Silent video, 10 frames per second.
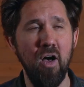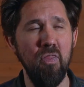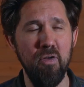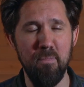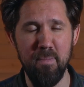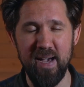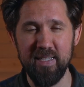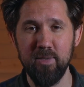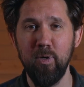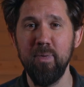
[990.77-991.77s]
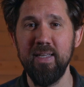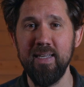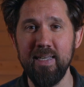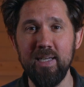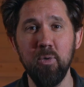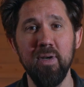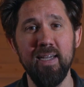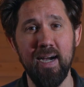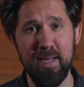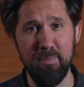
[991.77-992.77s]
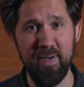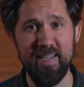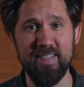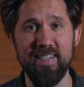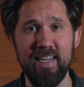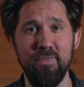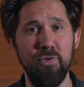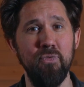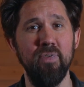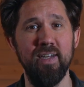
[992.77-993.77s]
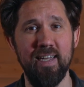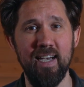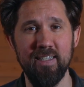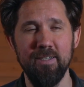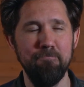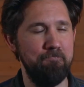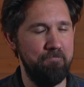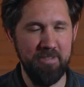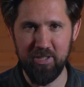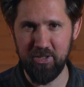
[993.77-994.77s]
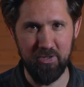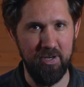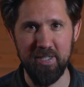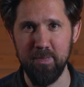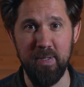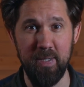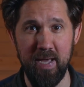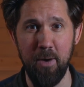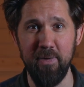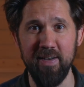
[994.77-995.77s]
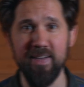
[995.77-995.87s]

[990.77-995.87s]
the mess will be equally unpleasant if you forget. Just trust me on that one.